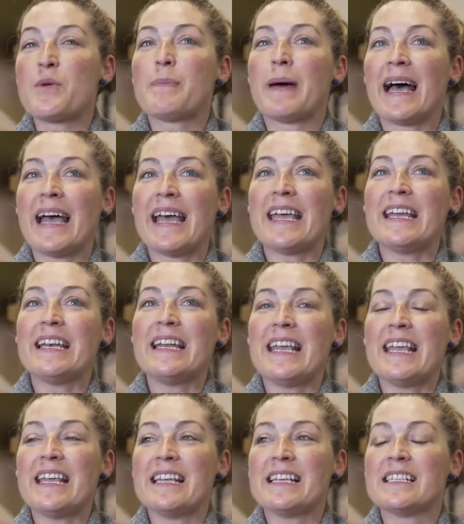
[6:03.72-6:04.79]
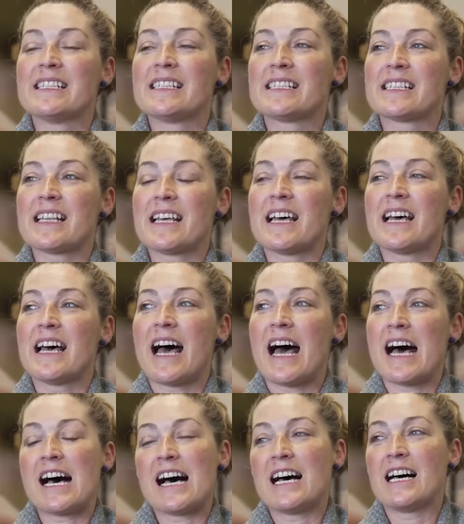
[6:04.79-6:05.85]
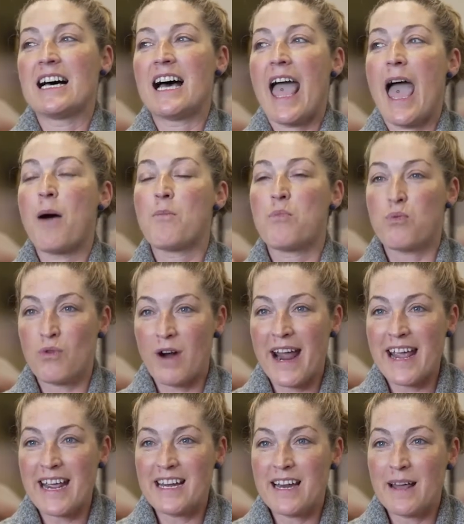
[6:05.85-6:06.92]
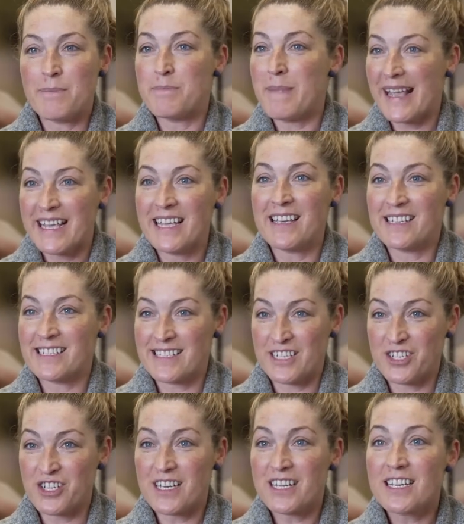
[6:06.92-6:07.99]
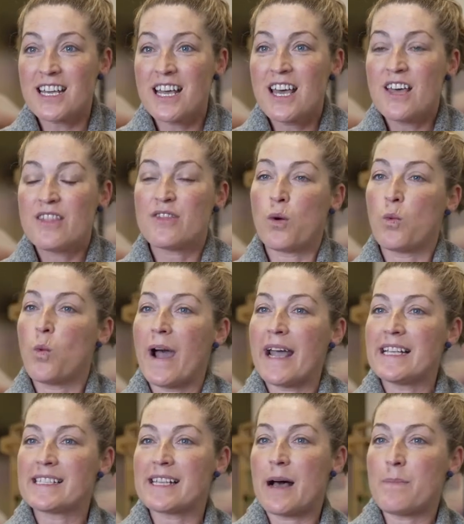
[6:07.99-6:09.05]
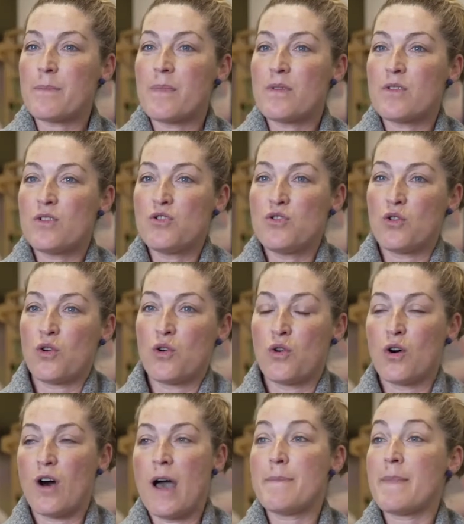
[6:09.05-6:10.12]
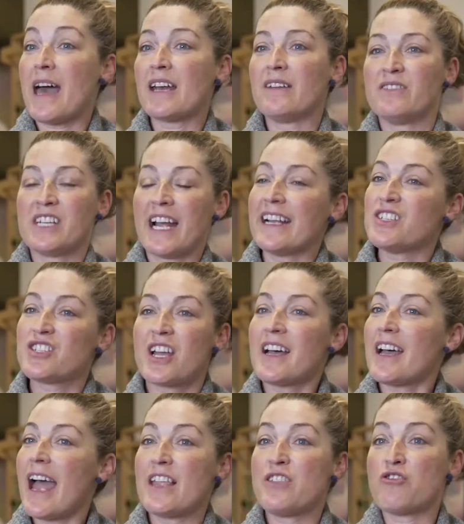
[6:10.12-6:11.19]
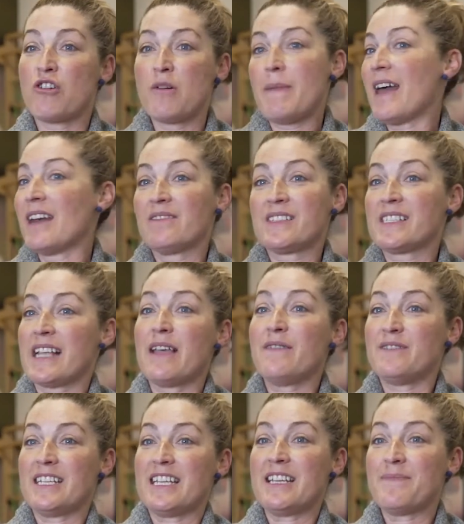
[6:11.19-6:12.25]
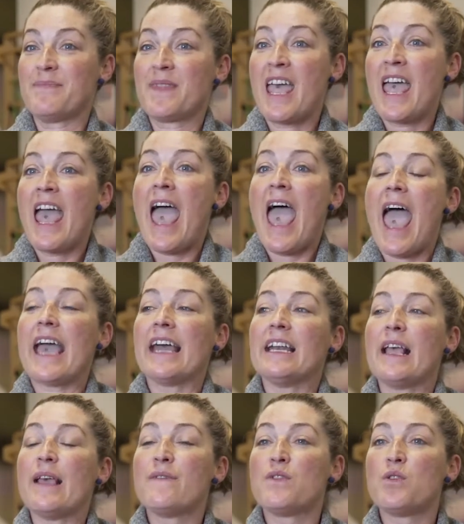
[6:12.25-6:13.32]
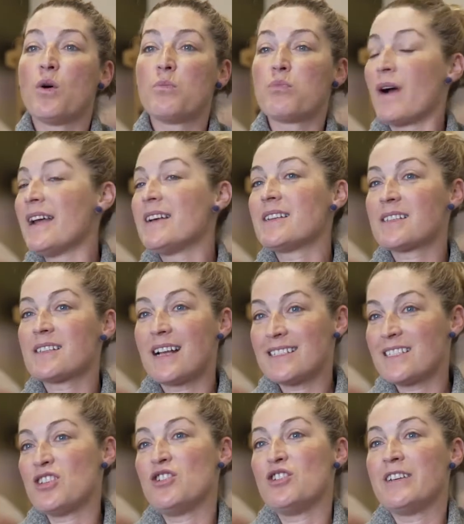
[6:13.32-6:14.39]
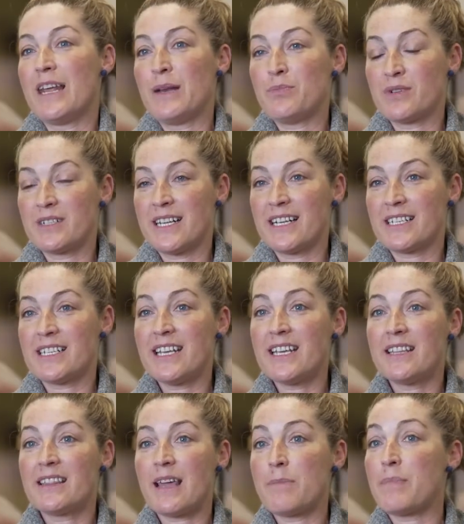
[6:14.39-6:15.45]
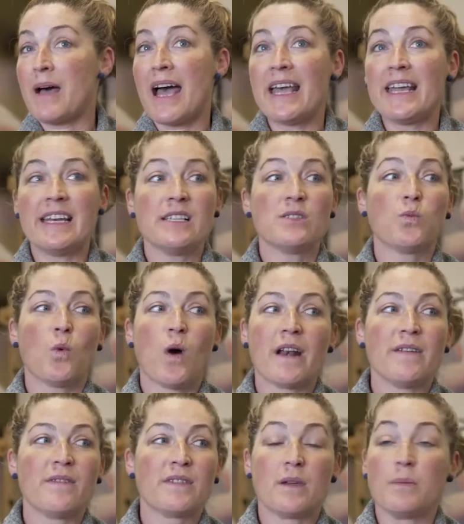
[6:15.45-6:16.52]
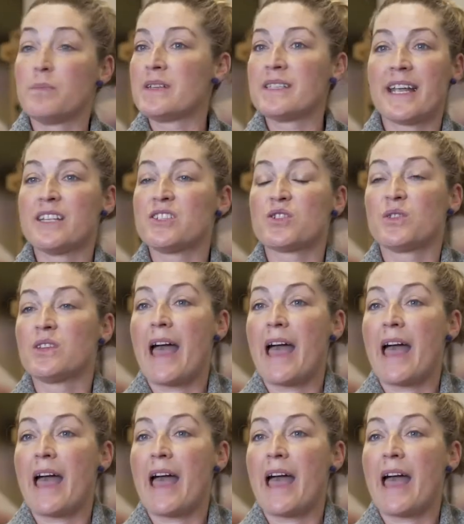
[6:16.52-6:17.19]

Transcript: pain is our brain making a decision that weighs up your amount of danger and your amount of safety. And if your brain decides that you need protecting, then pain is one of the potential